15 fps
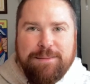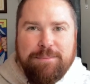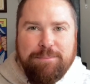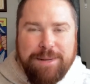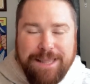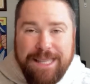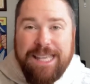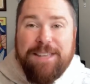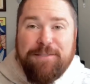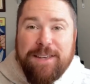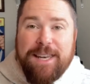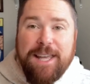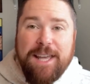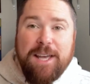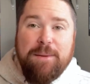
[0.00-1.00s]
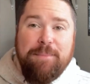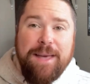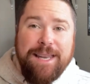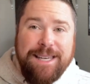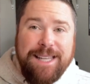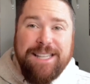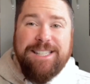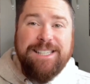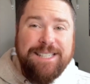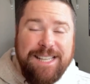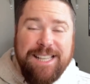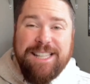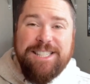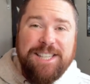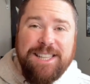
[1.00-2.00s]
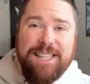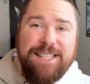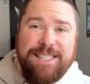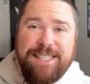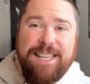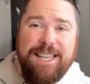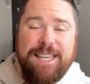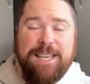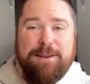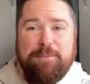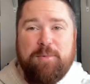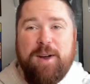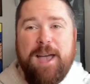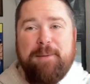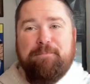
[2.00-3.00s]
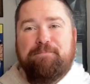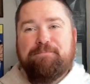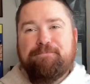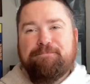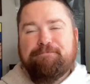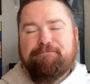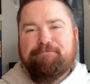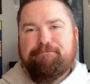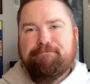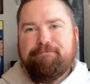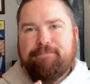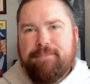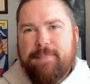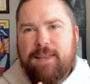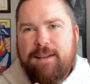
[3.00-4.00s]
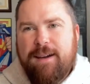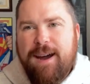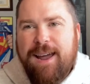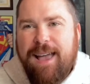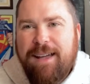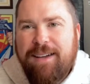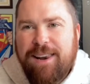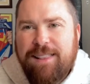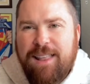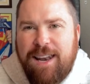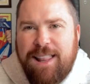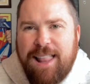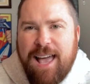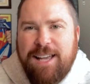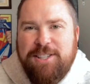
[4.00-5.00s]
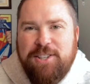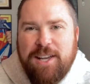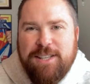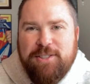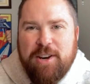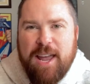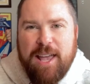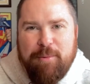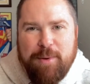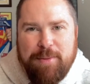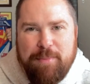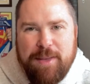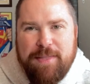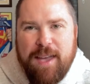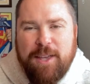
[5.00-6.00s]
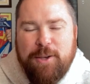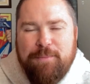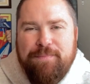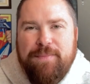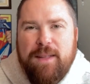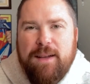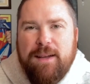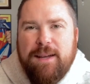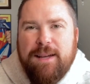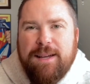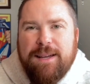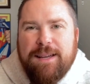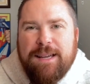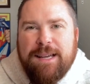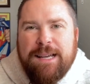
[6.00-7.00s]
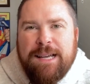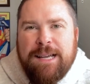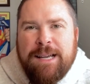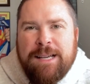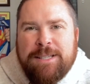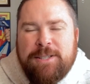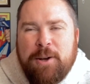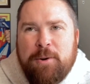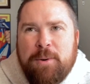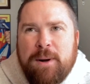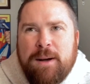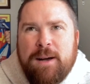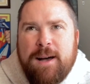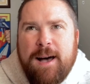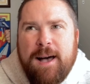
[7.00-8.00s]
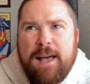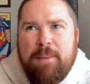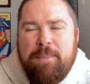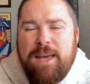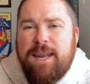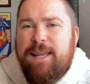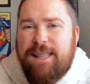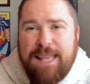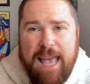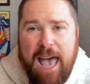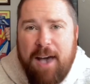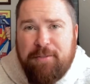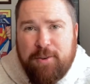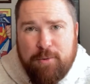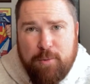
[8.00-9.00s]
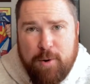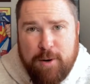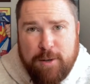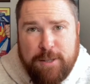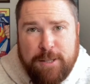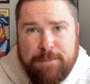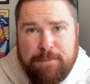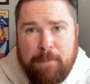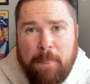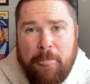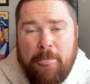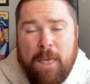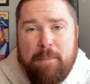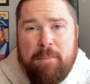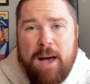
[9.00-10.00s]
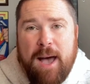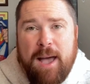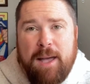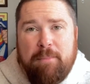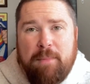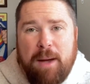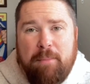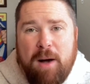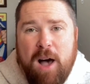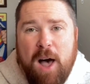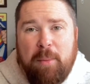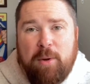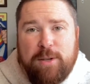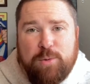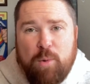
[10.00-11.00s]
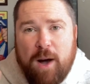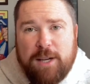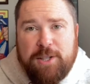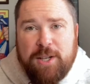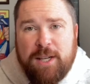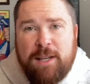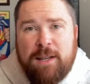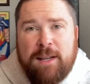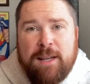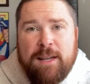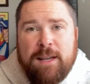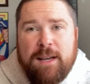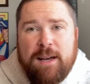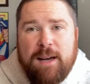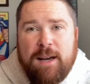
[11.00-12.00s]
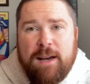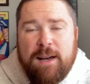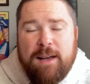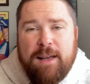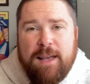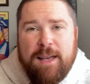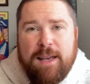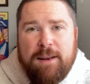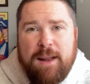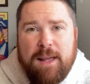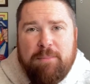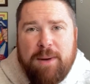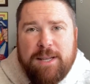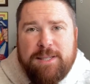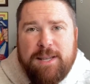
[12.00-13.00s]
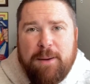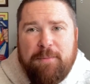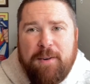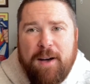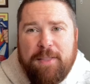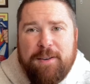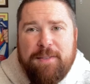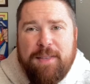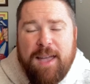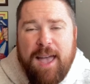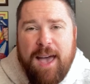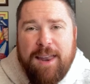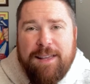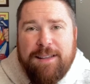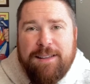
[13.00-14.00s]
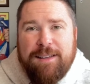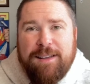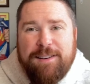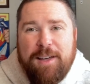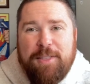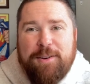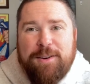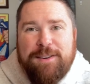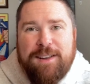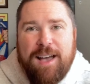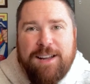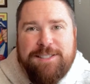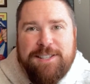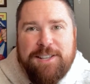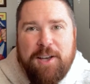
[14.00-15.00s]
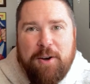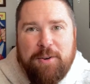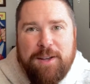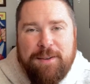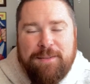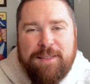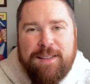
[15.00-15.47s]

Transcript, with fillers: believe in Him and diligently seek Him, right? All right, I got a lot of likes. You guys are hanging with me. Thank you. So uh, immediately afterwards, my my mom who's watching uh, and and my stepfather they had a, another Dodge Dakota